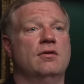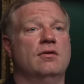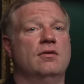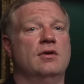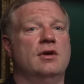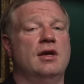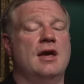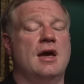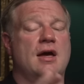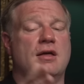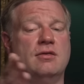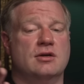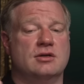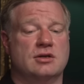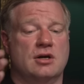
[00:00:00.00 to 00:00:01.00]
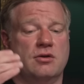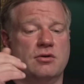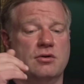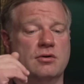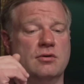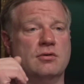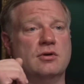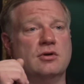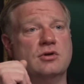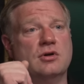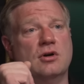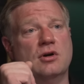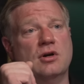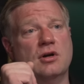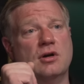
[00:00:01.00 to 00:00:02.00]
he had this other
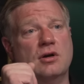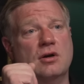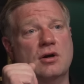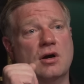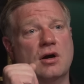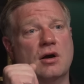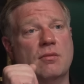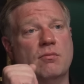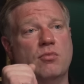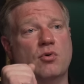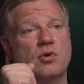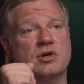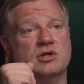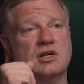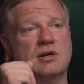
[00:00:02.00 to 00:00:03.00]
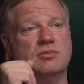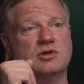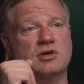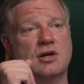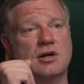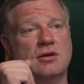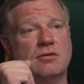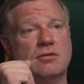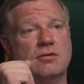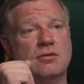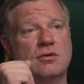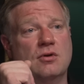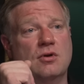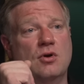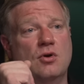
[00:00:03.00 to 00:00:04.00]
attorney, uh, Boris Epshteyn,
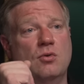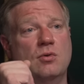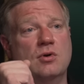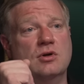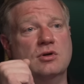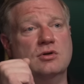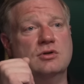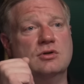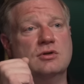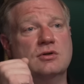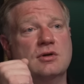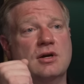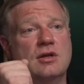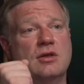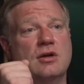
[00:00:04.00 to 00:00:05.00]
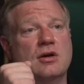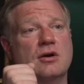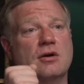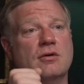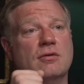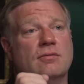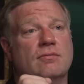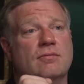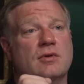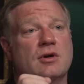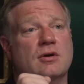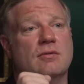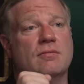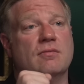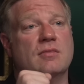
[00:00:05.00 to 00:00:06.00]
who was in there, you
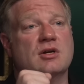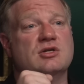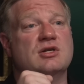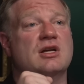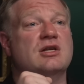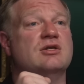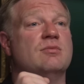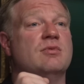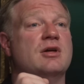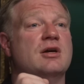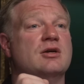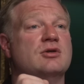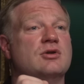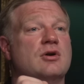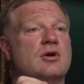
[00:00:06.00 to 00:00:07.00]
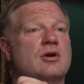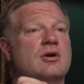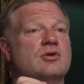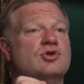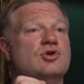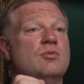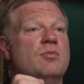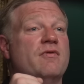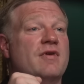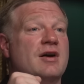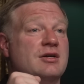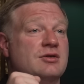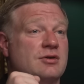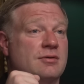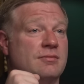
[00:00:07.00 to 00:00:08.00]
know, ostensibly as our
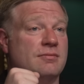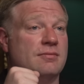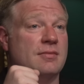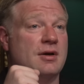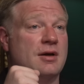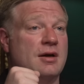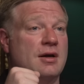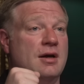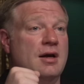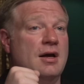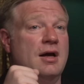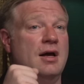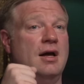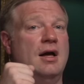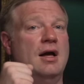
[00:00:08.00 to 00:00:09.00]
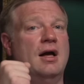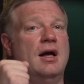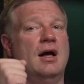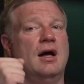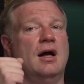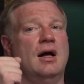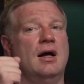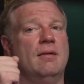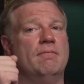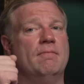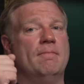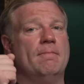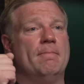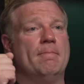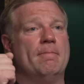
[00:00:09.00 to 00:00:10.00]
supervisor. Hmm.
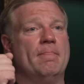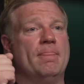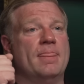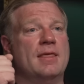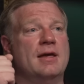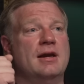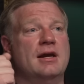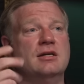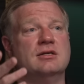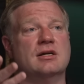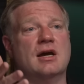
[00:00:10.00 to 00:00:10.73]
Um, and he's a